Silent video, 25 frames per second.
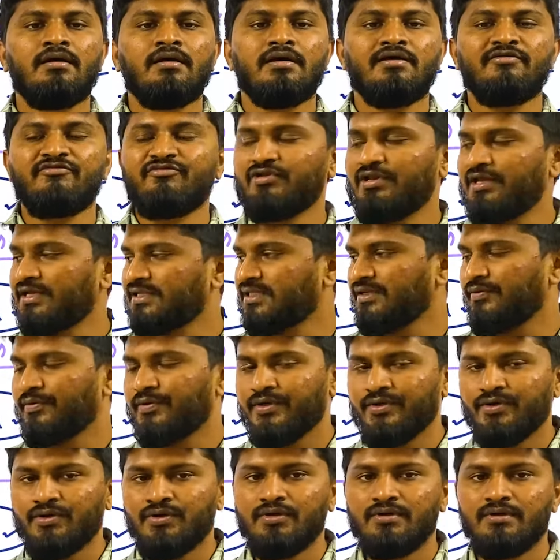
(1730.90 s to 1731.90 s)
If you like the
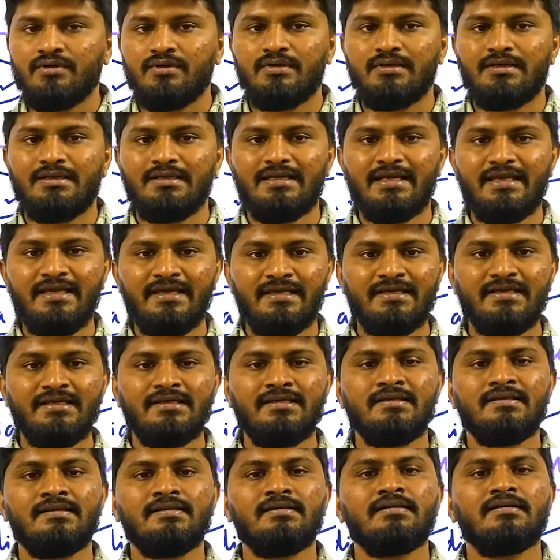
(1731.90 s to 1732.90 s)
video, like
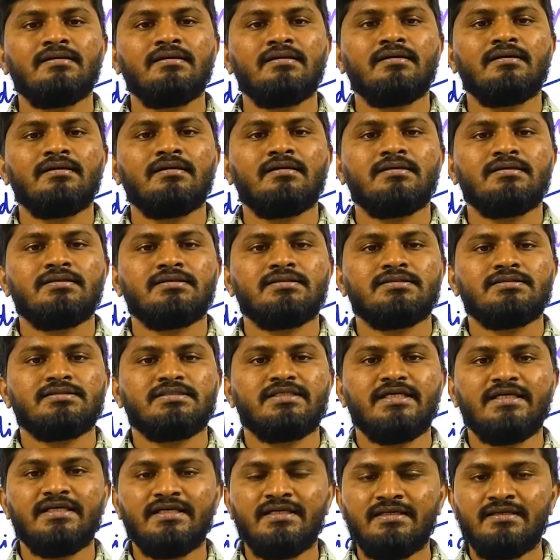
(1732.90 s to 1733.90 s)
it,
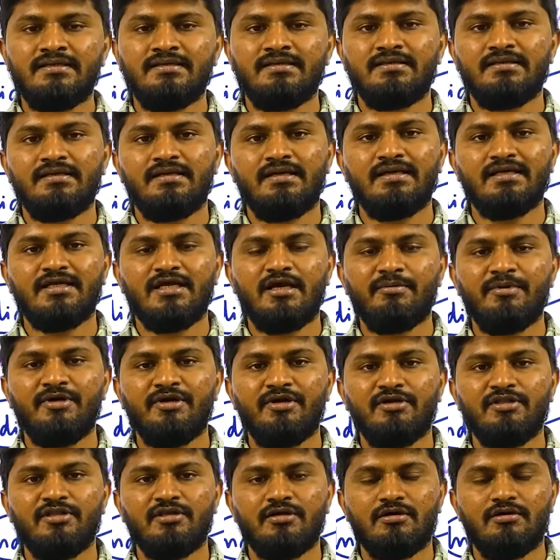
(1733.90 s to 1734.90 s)
share it, and
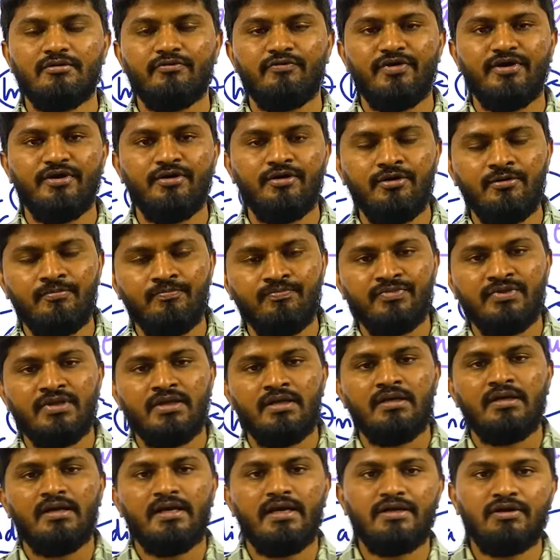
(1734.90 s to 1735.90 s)
comment on the video.
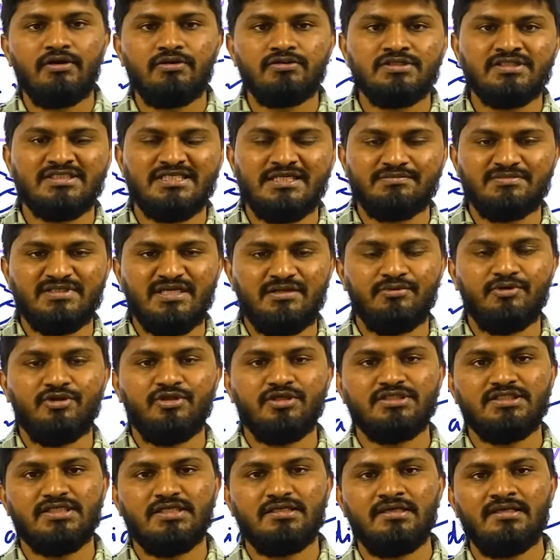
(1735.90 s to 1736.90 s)
And also subscribe to
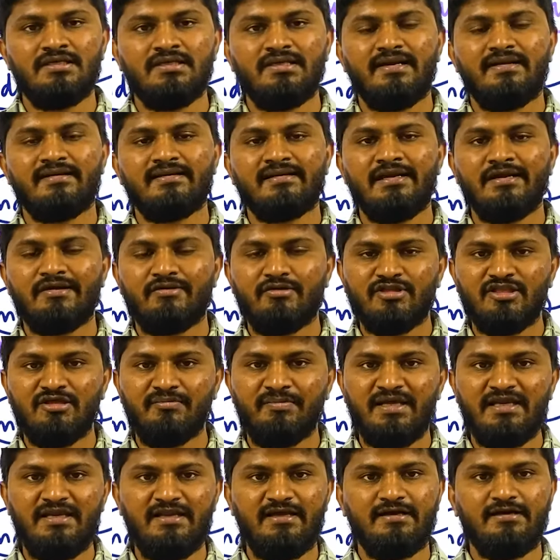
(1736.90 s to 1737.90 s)
the channel and click on the
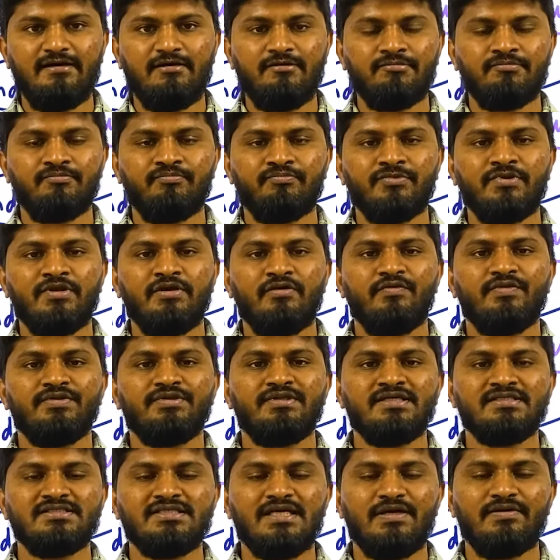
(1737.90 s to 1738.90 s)
bell icon. With
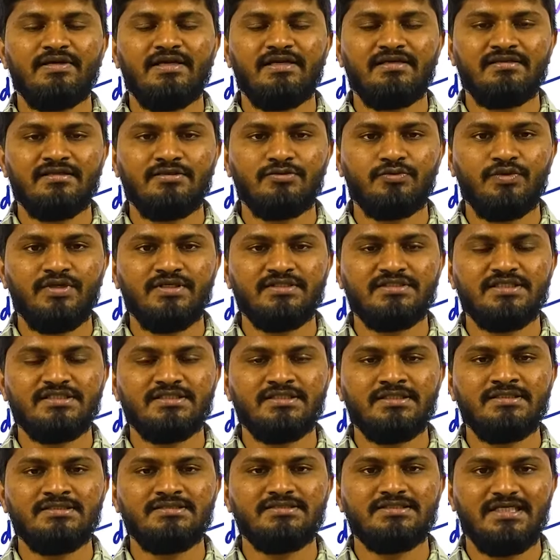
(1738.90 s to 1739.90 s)
this, I will end the today's
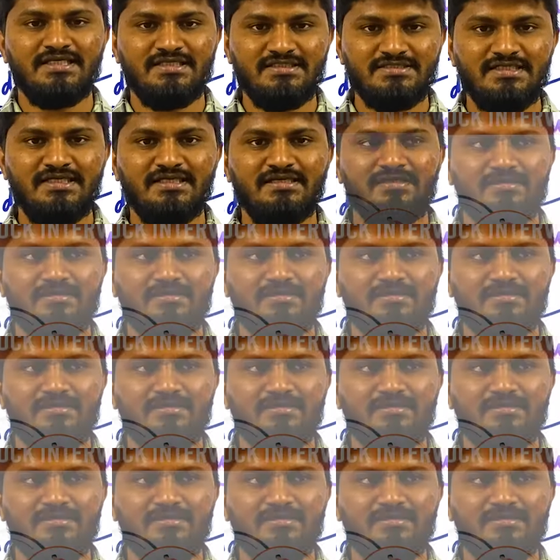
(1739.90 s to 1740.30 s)
session. Jai Hind, Jai